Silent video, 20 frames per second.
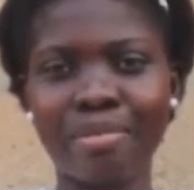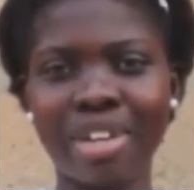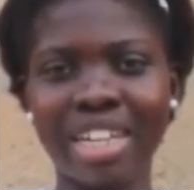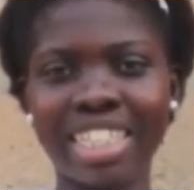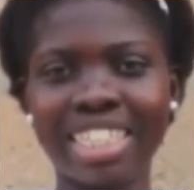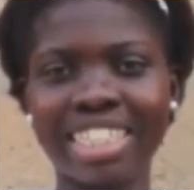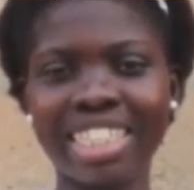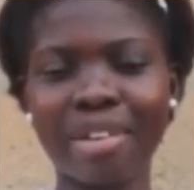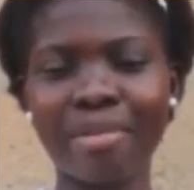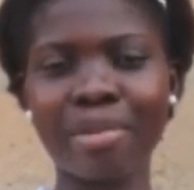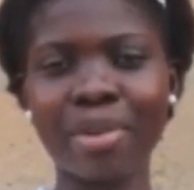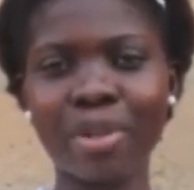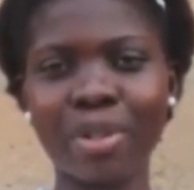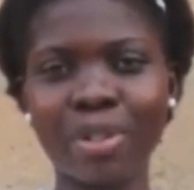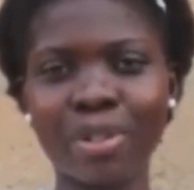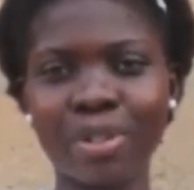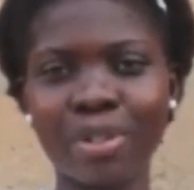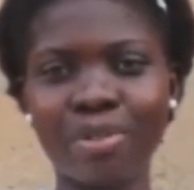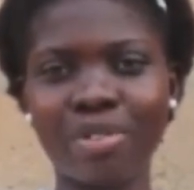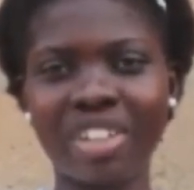My tummy
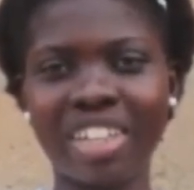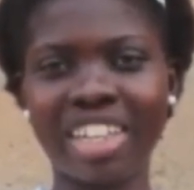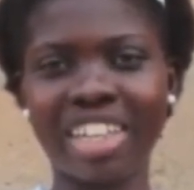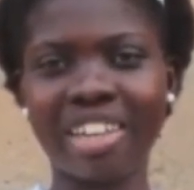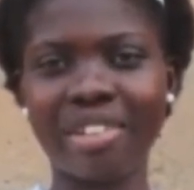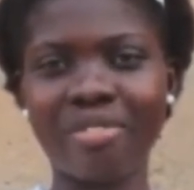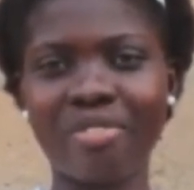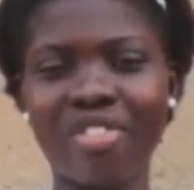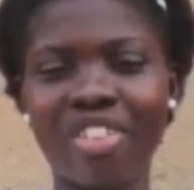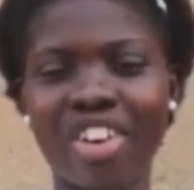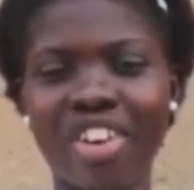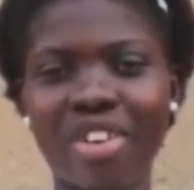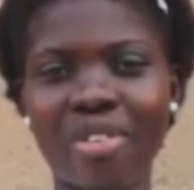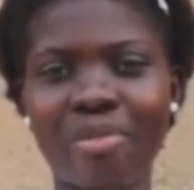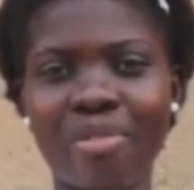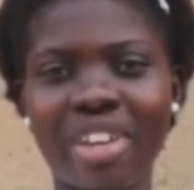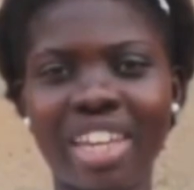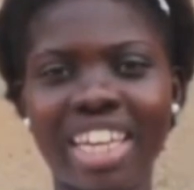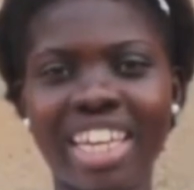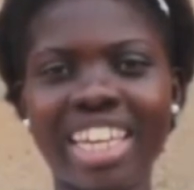also became
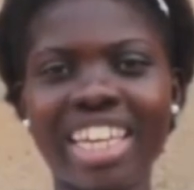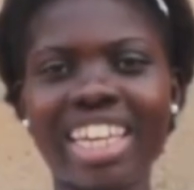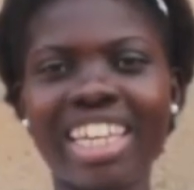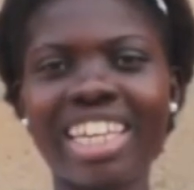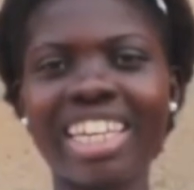very big.